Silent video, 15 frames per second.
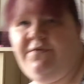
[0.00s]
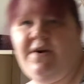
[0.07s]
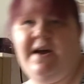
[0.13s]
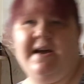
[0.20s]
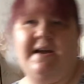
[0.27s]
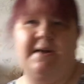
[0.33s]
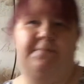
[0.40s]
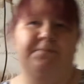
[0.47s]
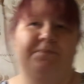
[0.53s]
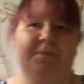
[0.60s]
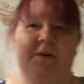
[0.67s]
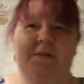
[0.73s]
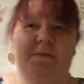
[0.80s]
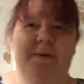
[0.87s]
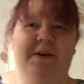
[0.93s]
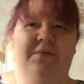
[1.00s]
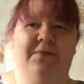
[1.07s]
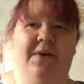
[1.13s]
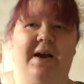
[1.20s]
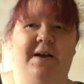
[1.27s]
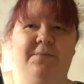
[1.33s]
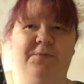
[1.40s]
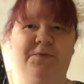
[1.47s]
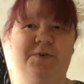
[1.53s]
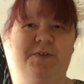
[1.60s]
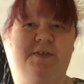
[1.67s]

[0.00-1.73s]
frame, the big frame for